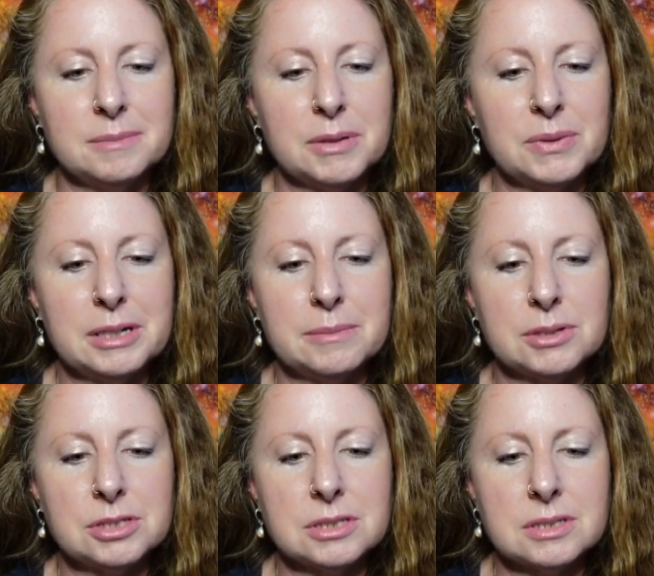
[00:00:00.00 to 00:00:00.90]
When
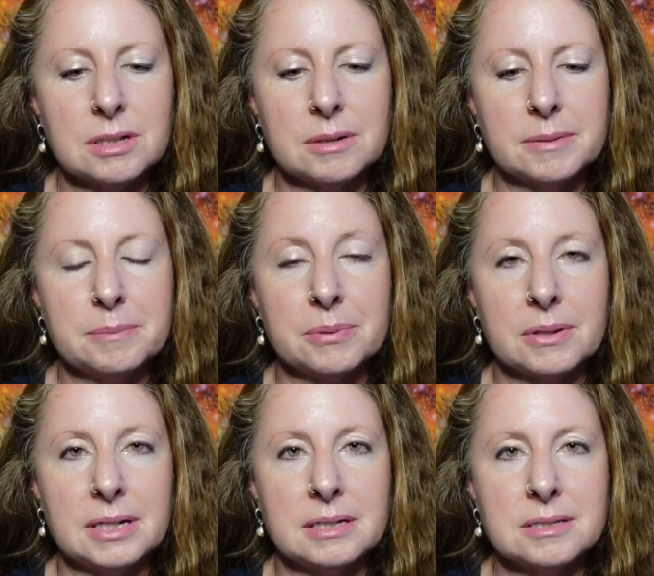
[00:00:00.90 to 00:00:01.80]
emotions are
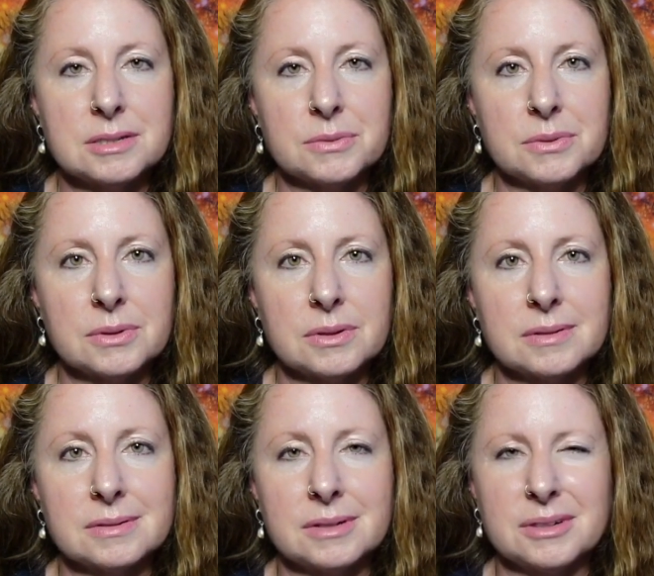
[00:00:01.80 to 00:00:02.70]
repressed
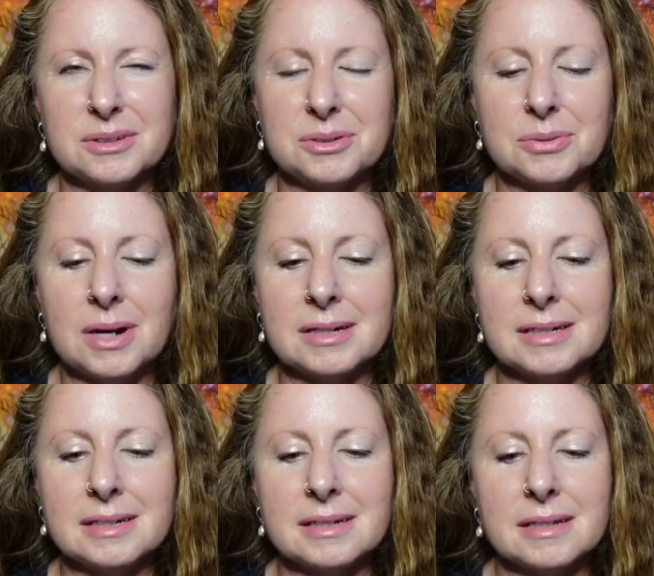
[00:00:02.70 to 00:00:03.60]
or they're
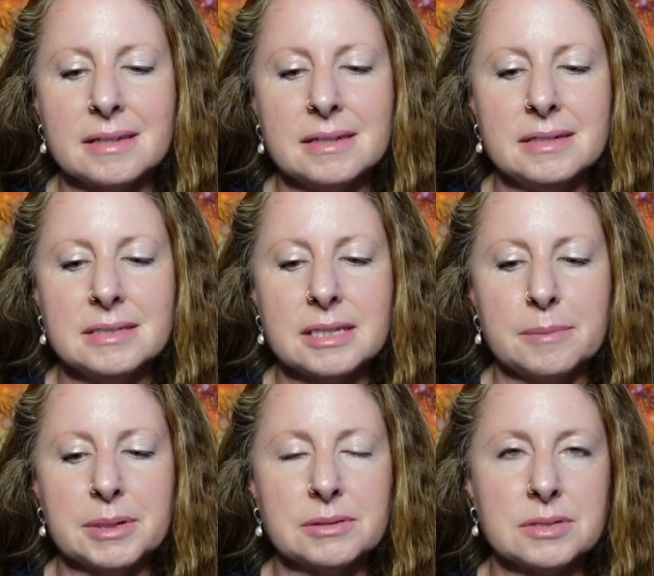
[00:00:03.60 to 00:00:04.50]
chronic, these
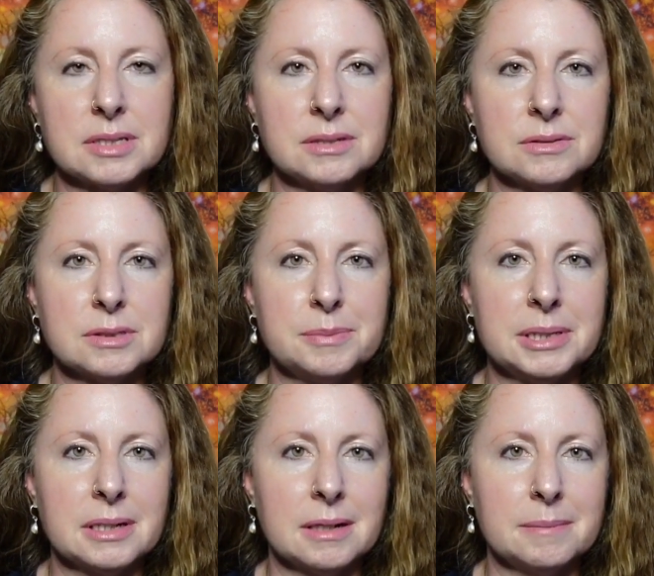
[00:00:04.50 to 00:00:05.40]
chemical signals
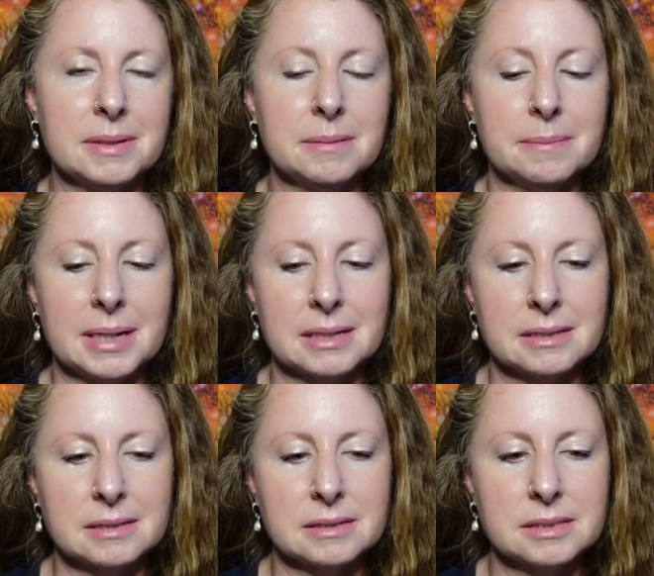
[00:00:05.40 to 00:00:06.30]
become
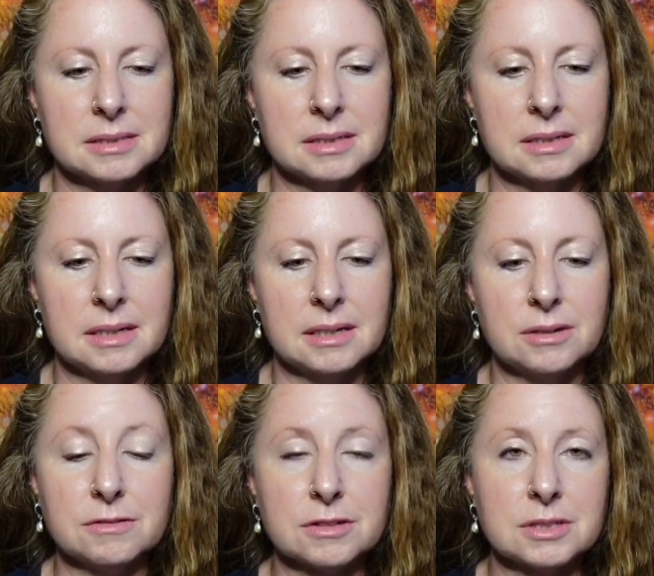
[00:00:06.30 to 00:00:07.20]
imbalanced. And
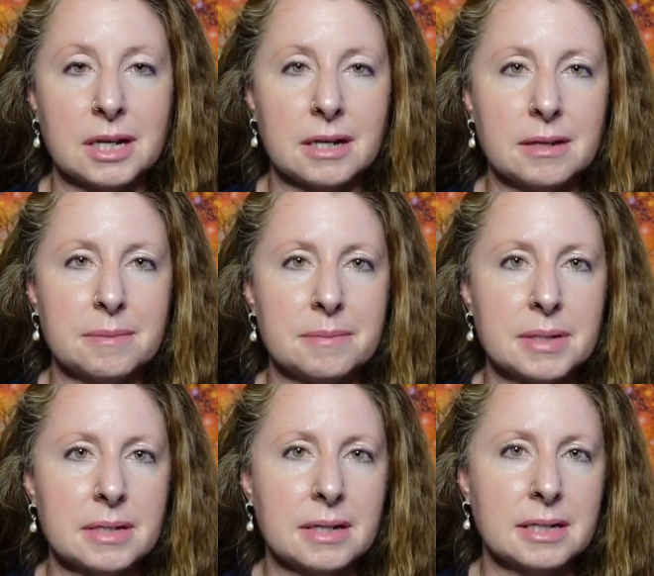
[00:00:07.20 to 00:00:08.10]
over time,
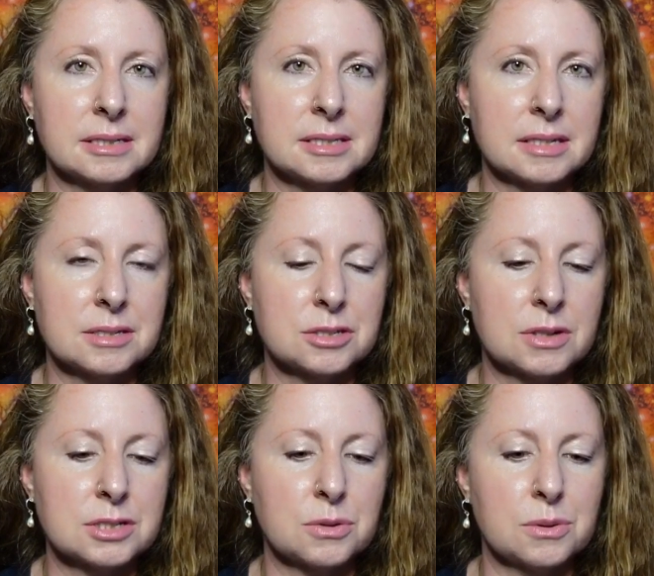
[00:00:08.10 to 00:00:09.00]
excess
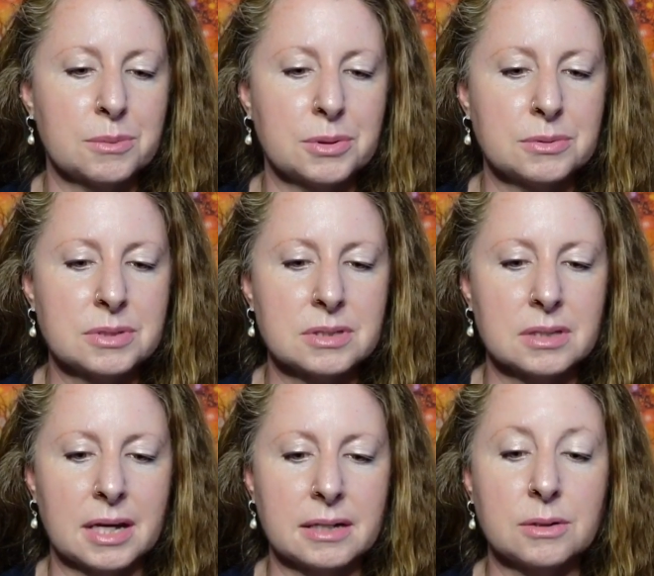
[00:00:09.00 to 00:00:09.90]
stress hormones
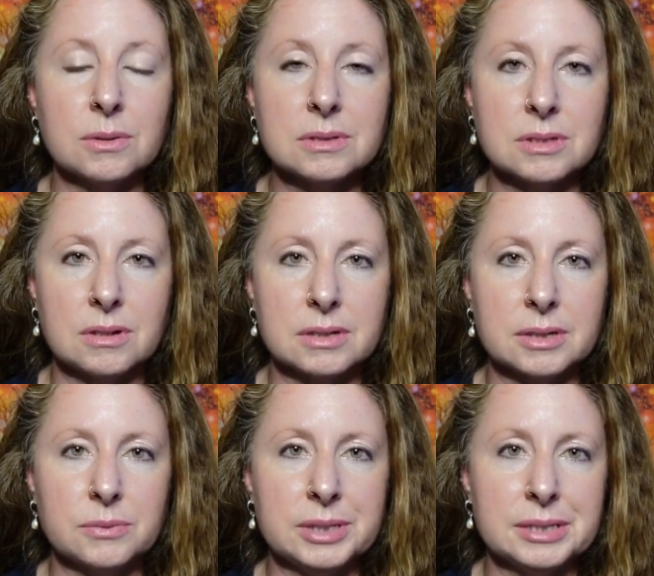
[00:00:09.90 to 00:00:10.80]
like cortisol
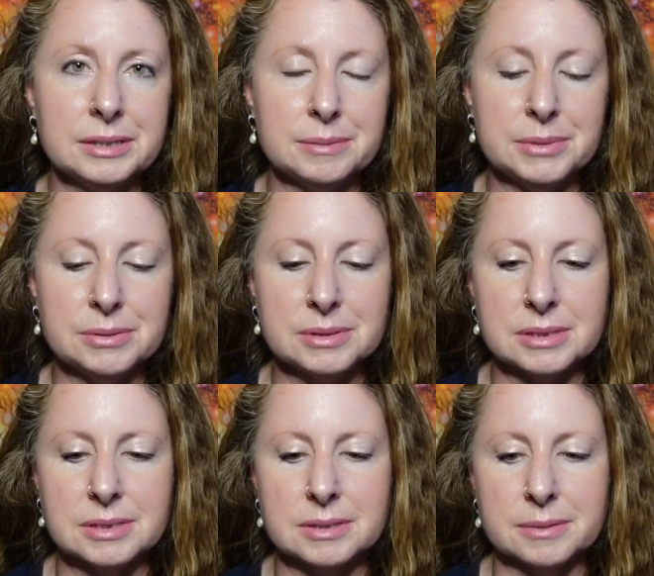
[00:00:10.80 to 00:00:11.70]
can weaken the immune
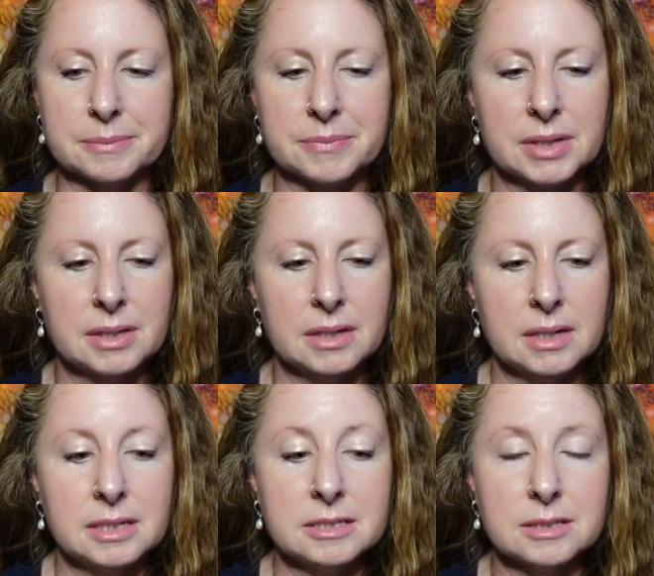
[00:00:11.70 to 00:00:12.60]
system,
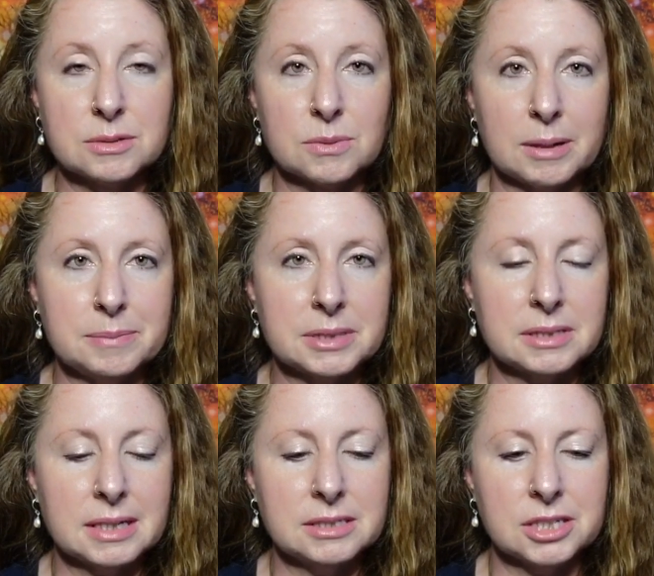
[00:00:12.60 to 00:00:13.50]
disrupt
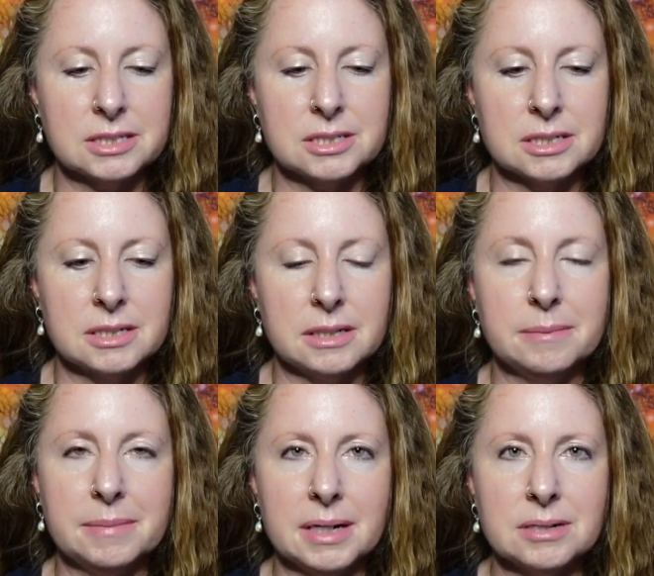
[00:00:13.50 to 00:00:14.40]
digestion,
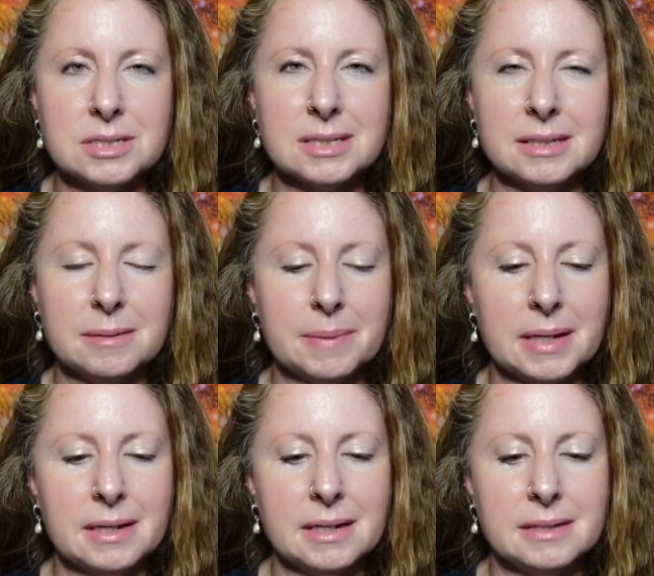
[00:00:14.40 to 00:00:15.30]
impair sleep,
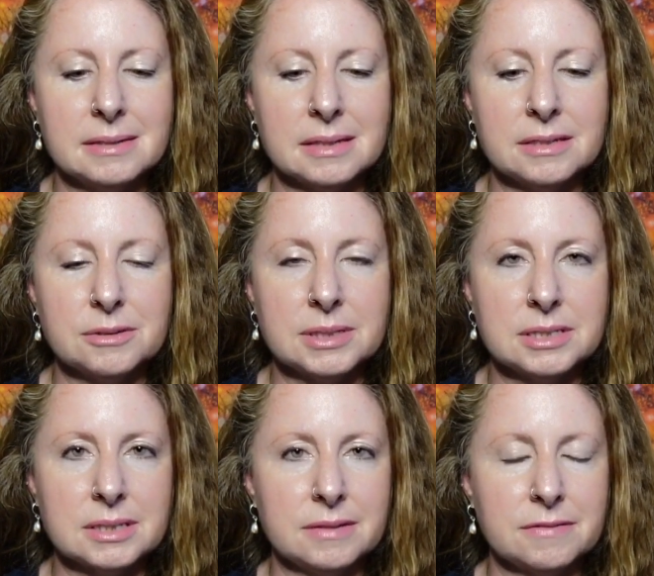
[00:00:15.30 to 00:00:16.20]
and
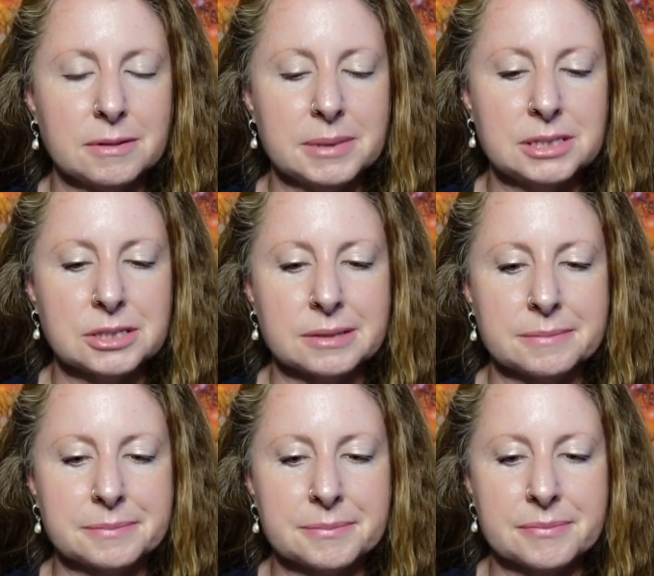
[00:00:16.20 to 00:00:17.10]
increase inflammation,